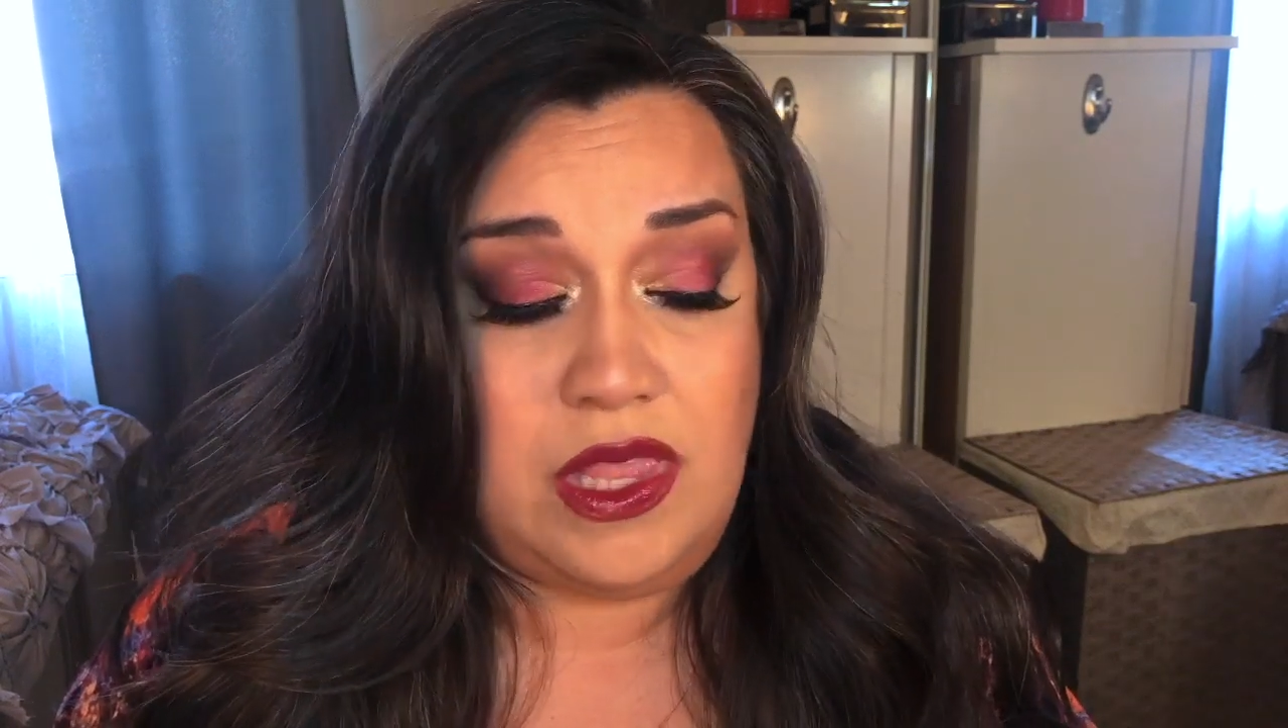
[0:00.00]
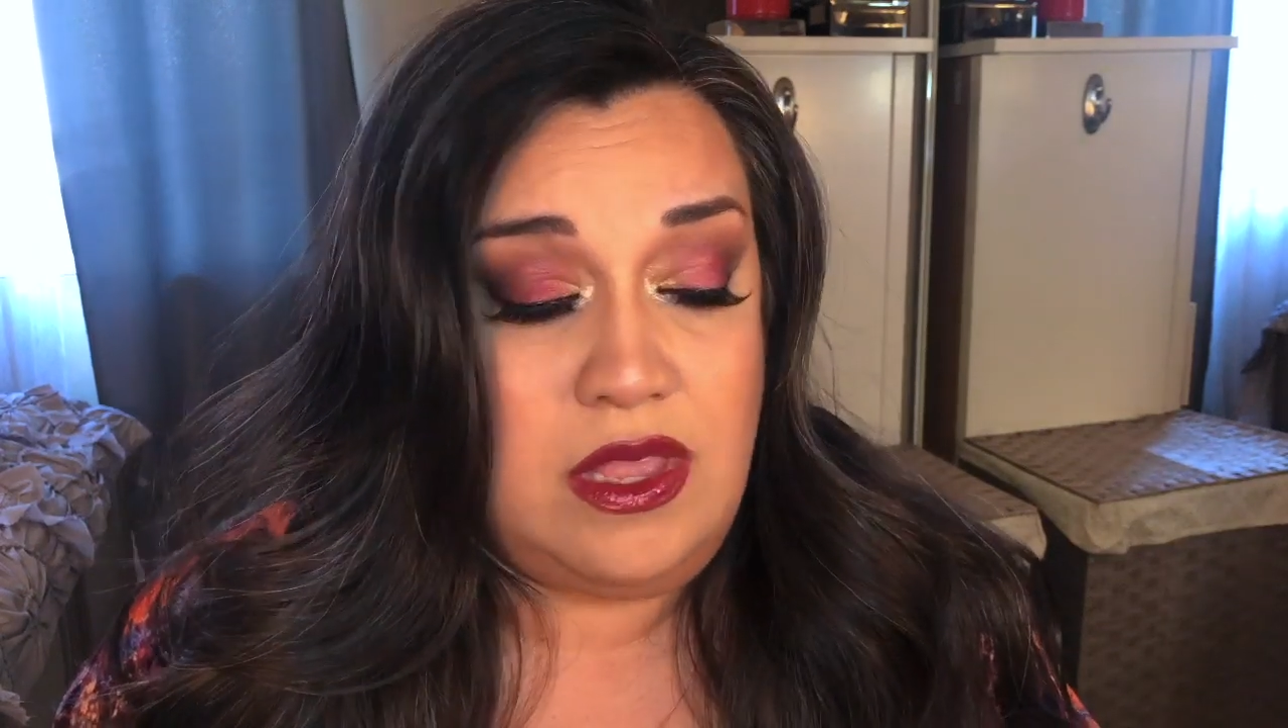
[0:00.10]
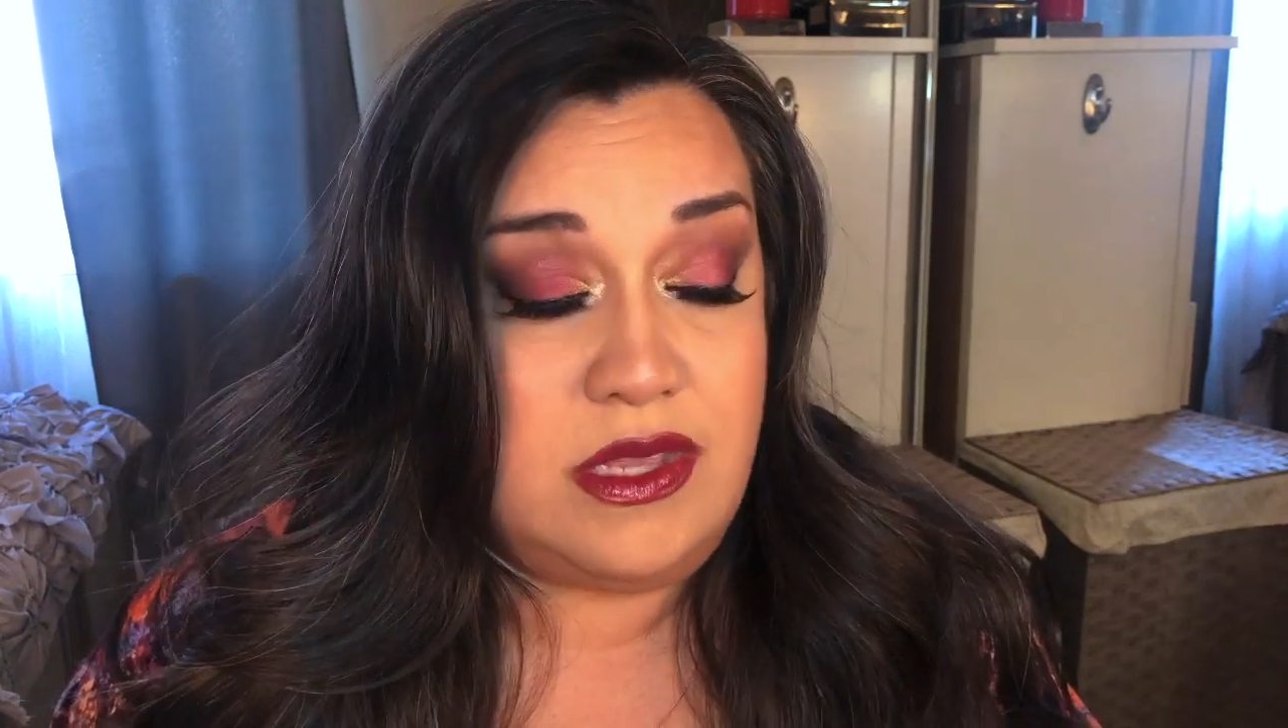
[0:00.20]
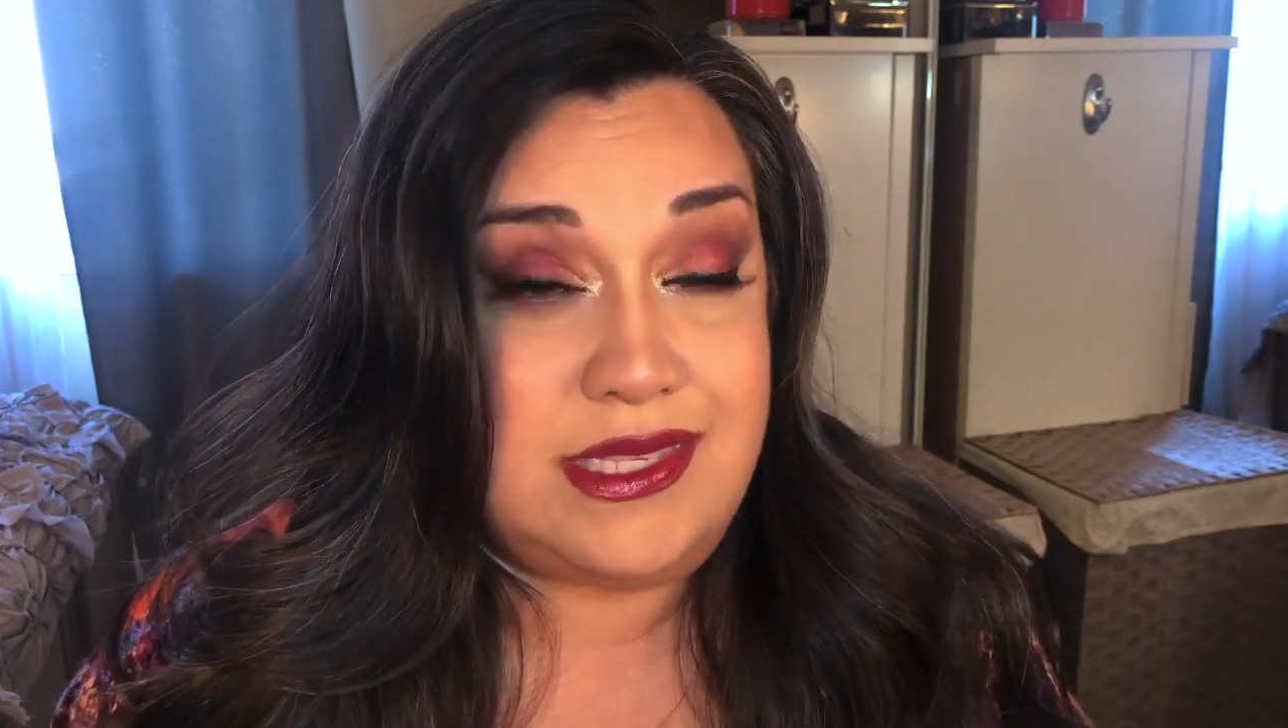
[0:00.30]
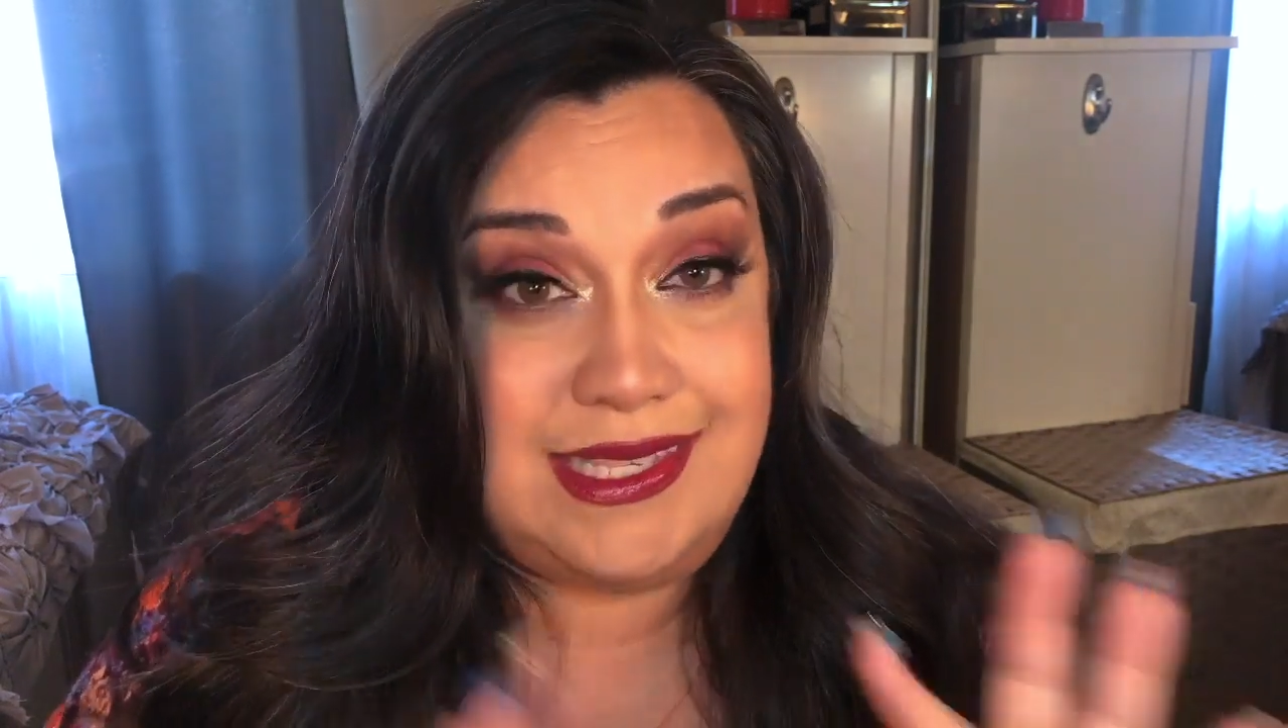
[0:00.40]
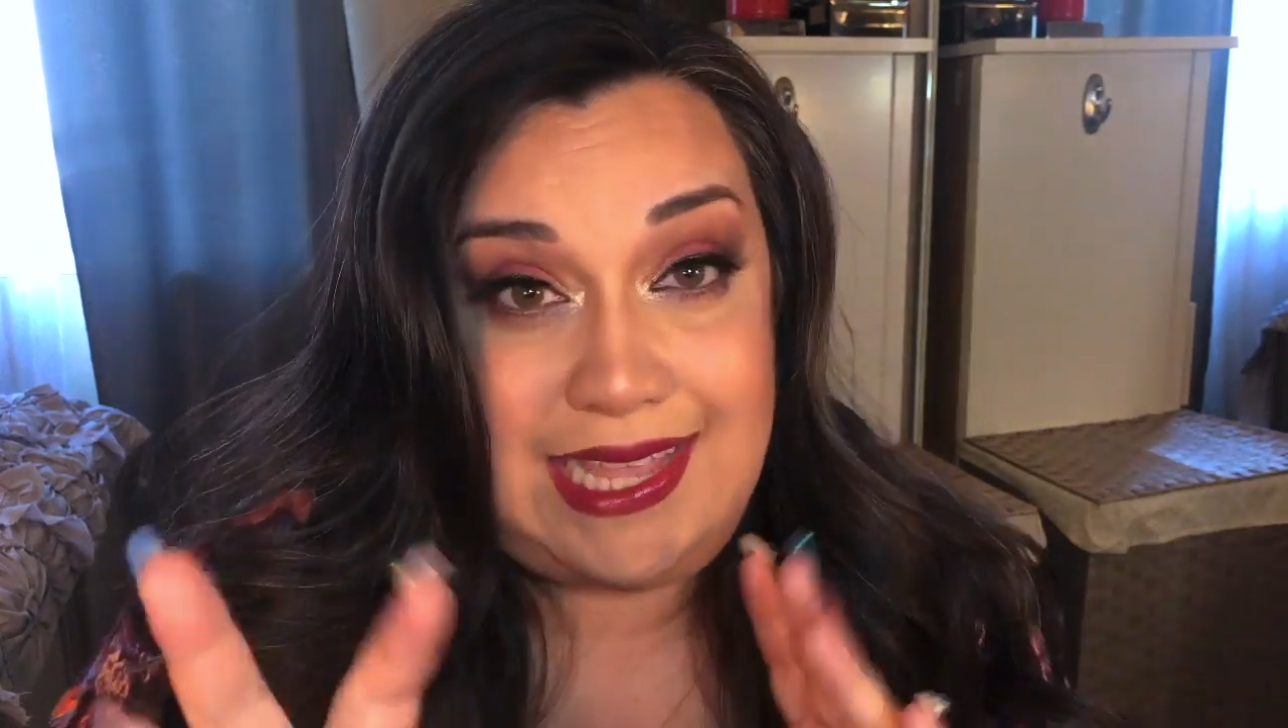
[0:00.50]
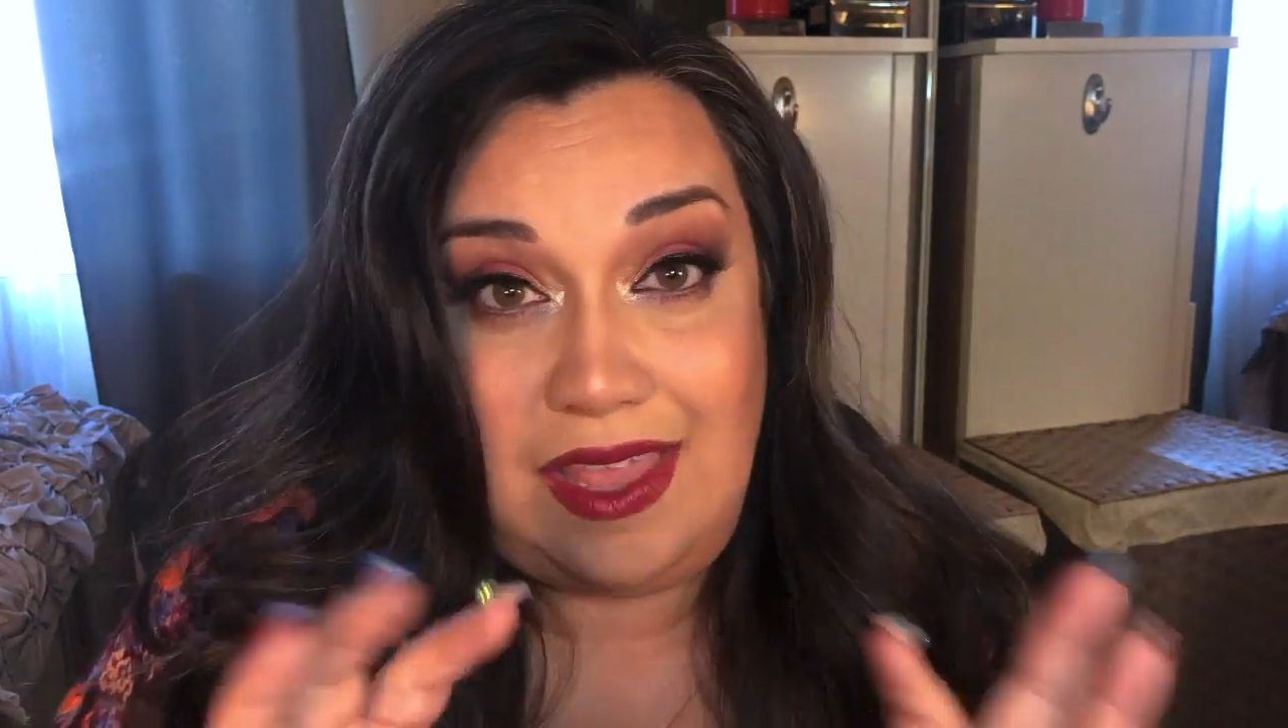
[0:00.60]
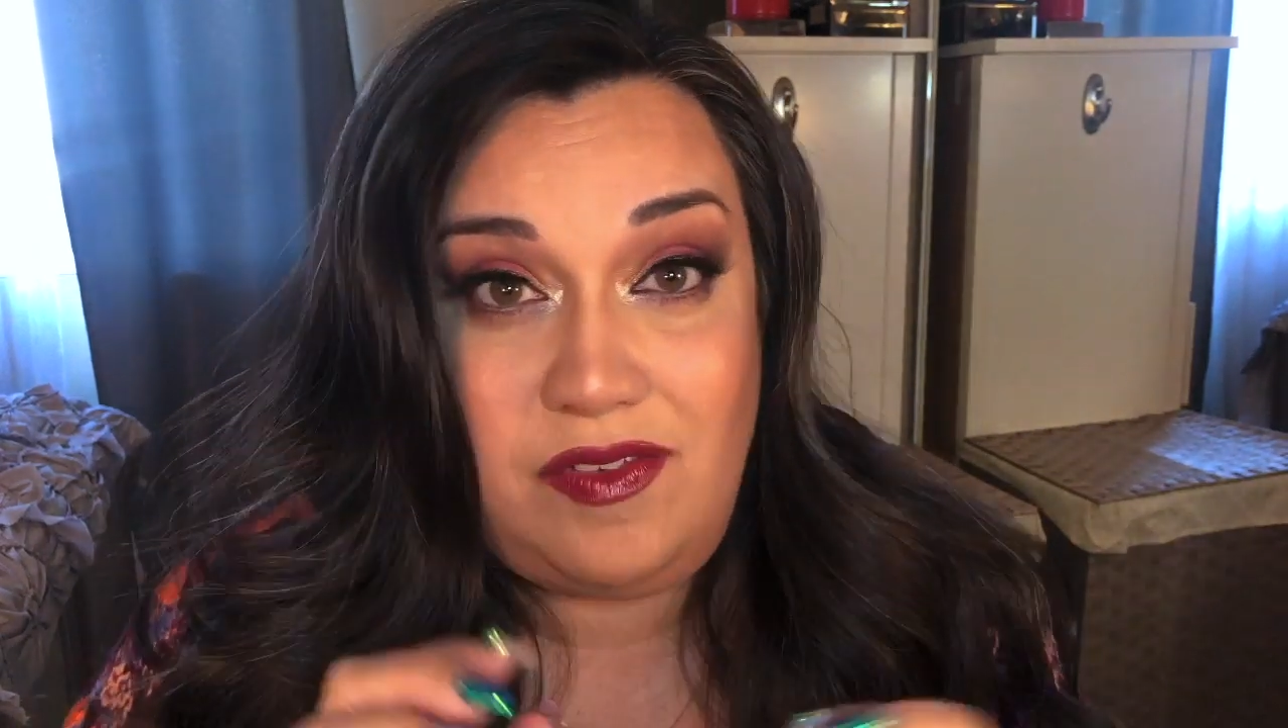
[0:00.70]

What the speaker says: save